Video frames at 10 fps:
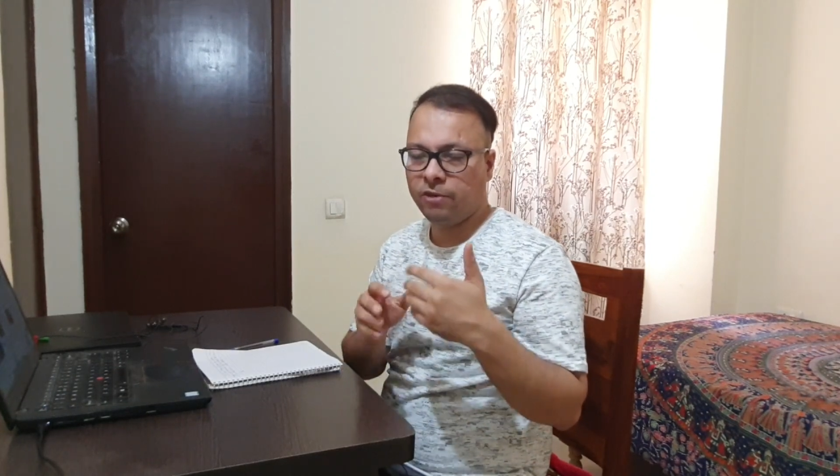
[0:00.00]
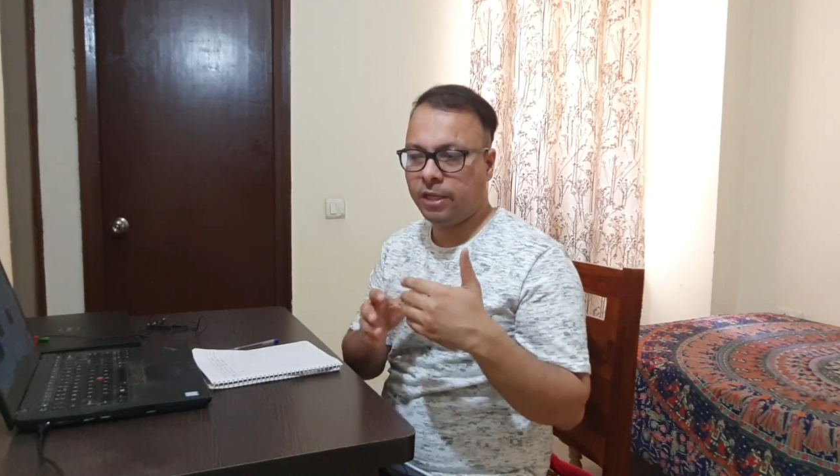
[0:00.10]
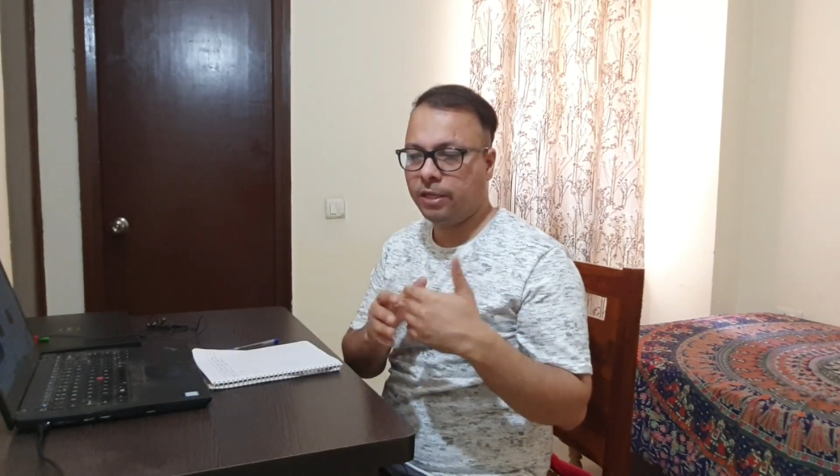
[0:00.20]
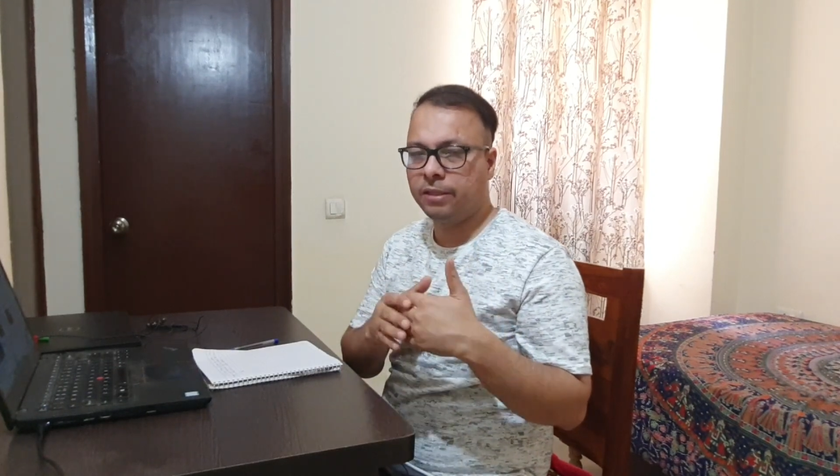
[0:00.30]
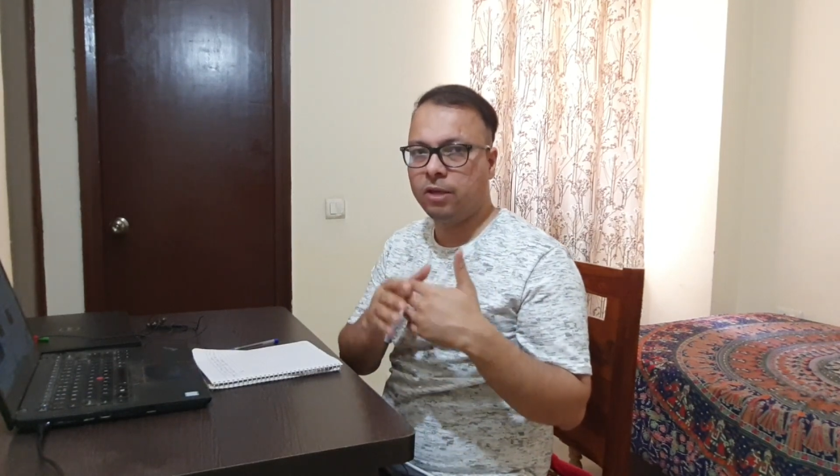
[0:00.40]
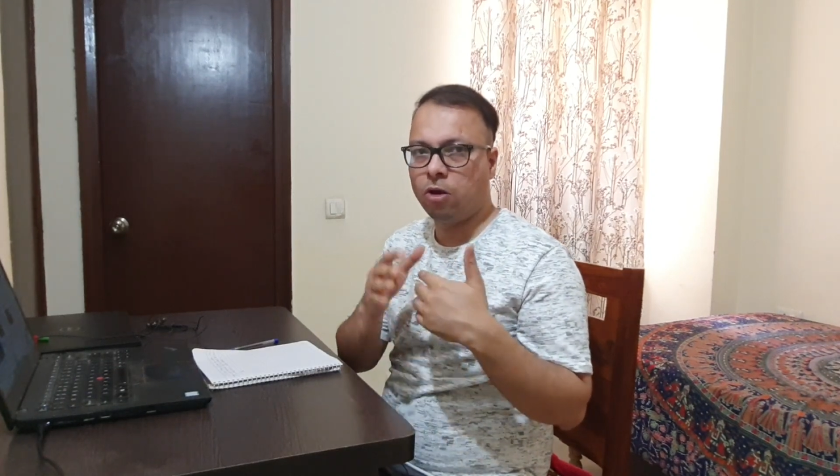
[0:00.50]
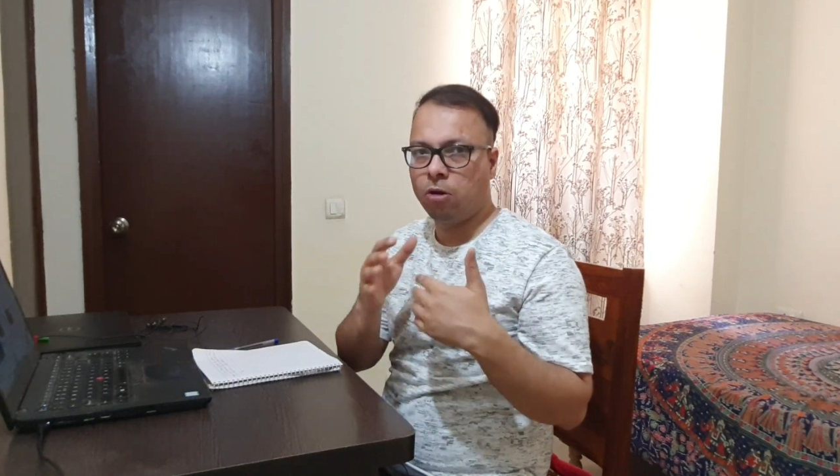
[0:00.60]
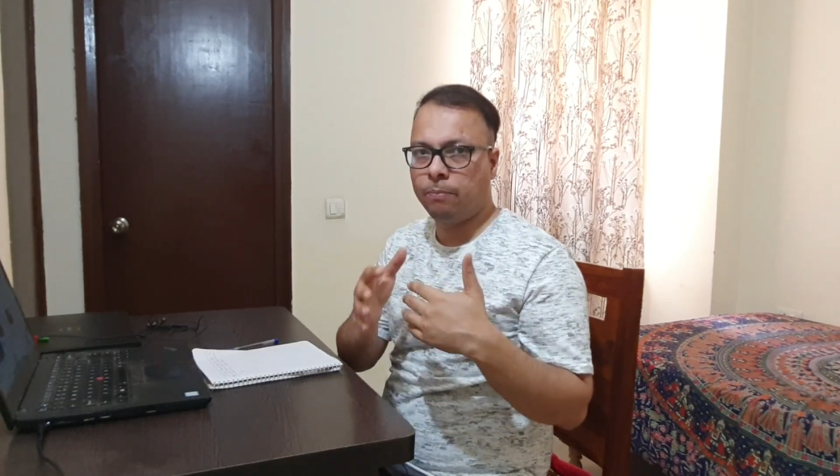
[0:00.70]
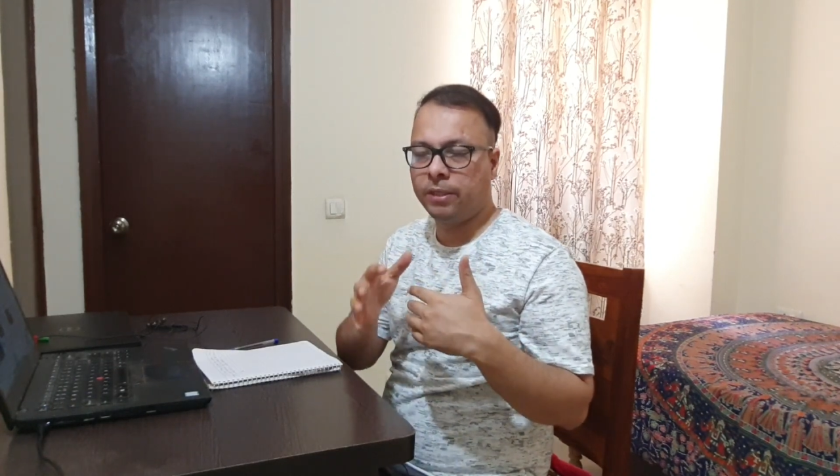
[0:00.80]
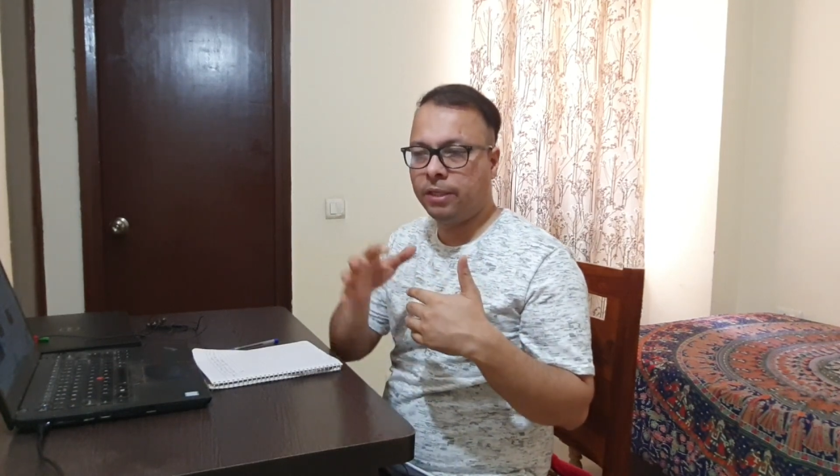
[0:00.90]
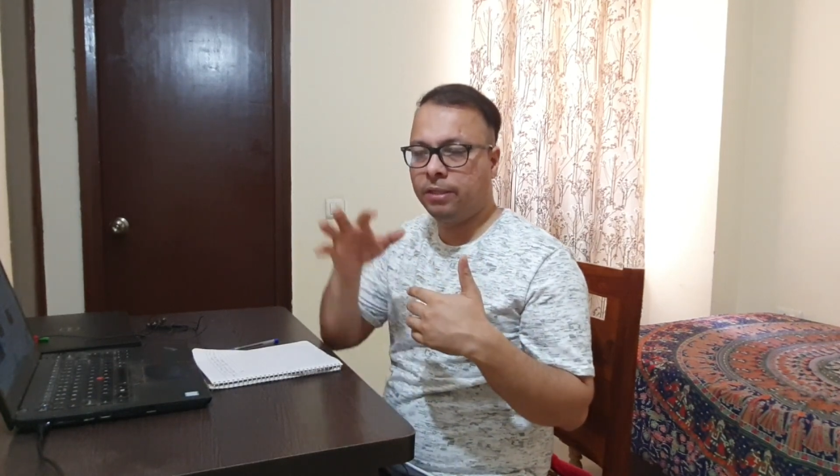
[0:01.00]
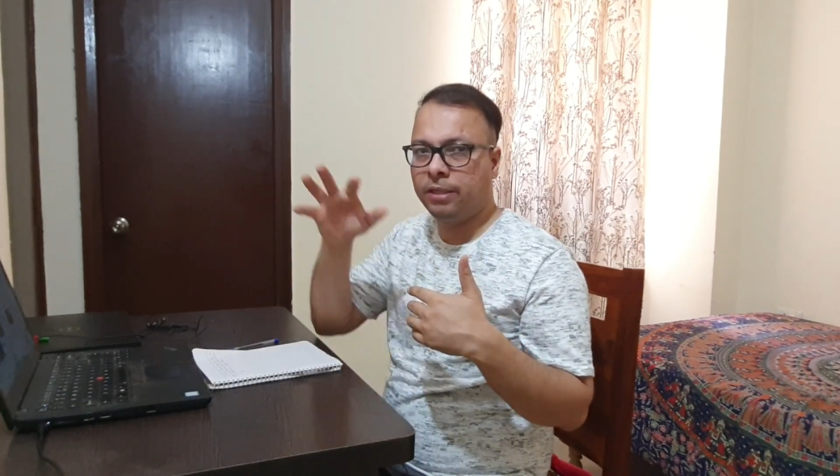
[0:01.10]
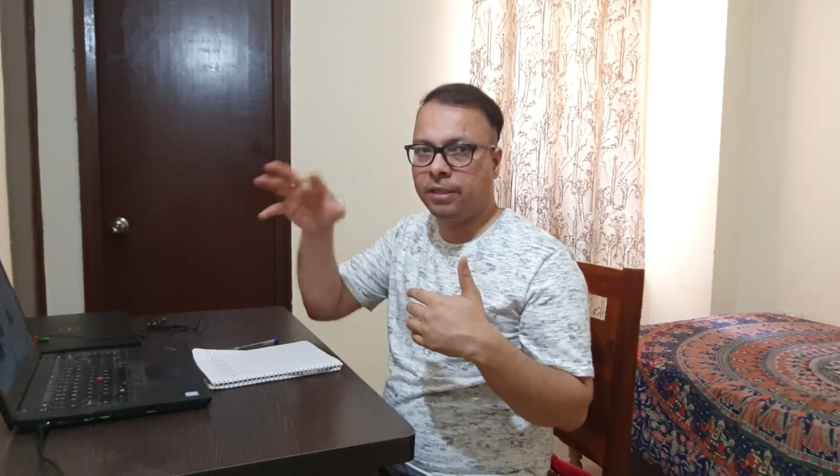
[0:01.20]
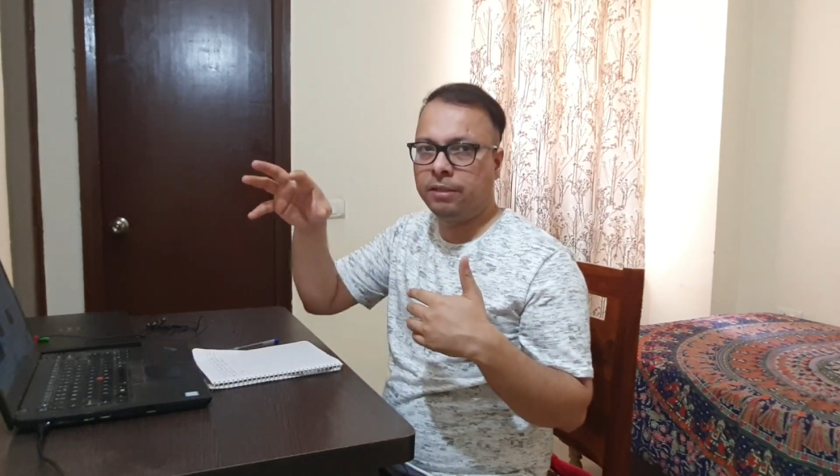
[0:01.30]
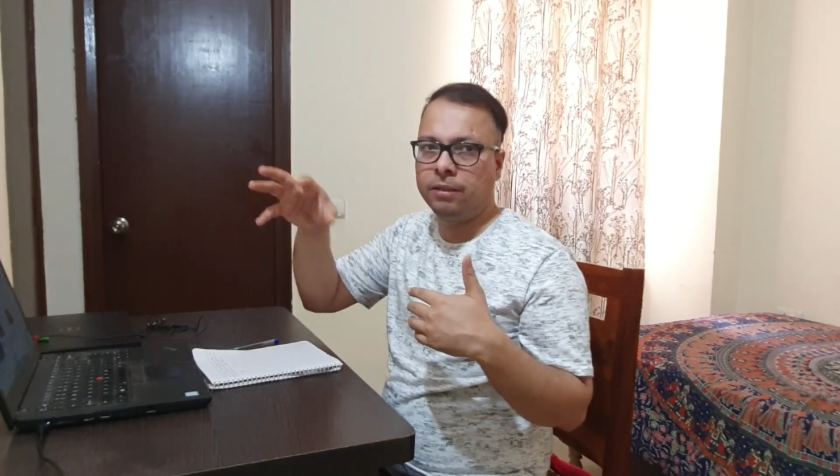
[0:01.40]
where they operate
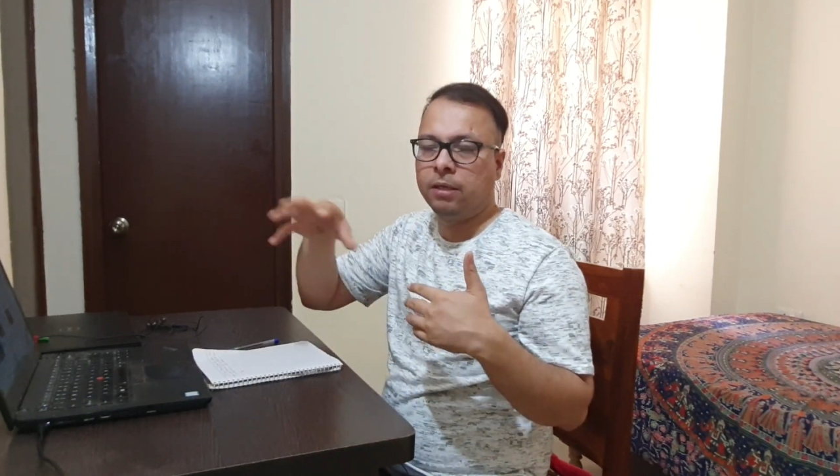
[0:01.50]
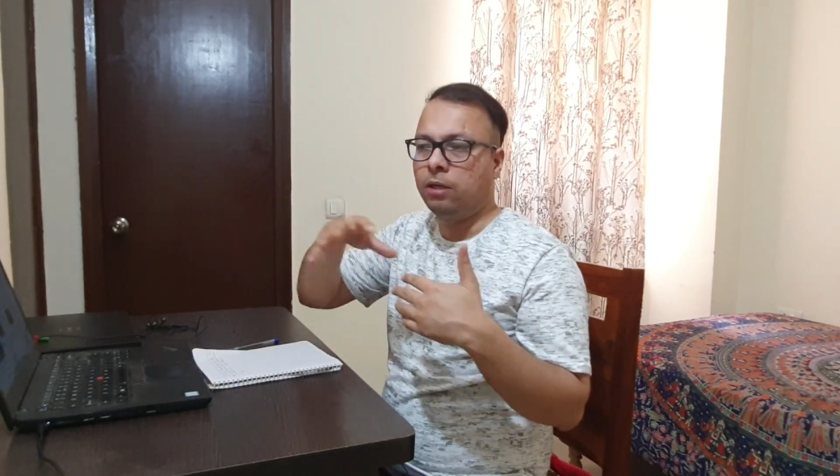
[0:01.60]
their